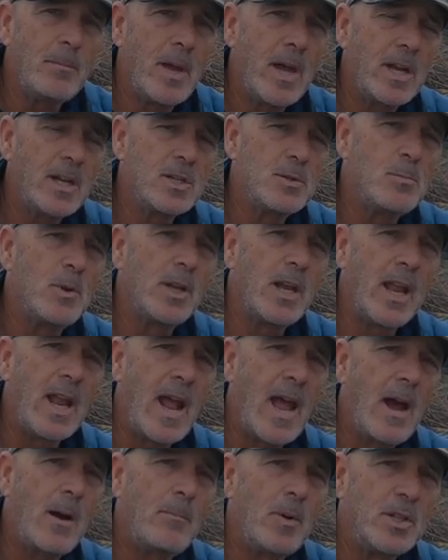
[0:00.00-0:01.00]
management and
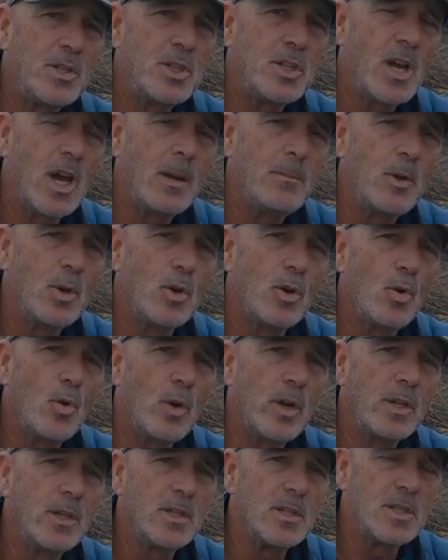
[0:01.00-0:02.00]
how much time you're
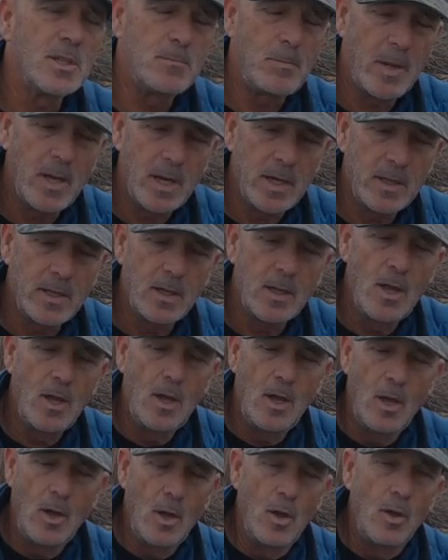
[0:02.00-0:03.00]
going to spend
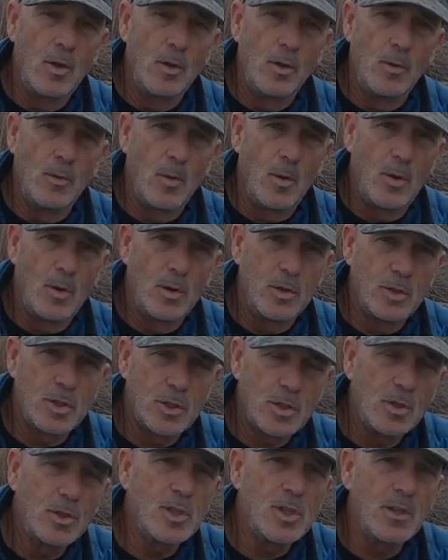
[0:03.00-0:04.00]

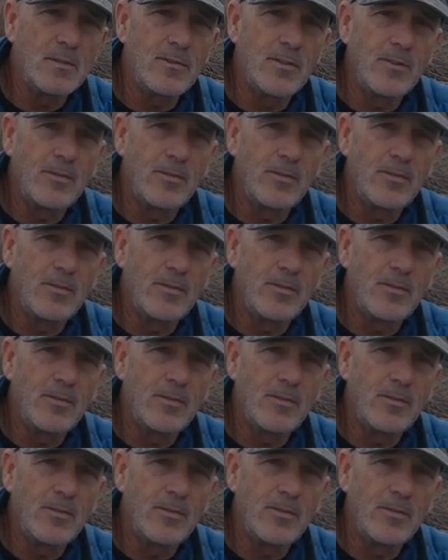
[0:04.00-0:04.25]
searching for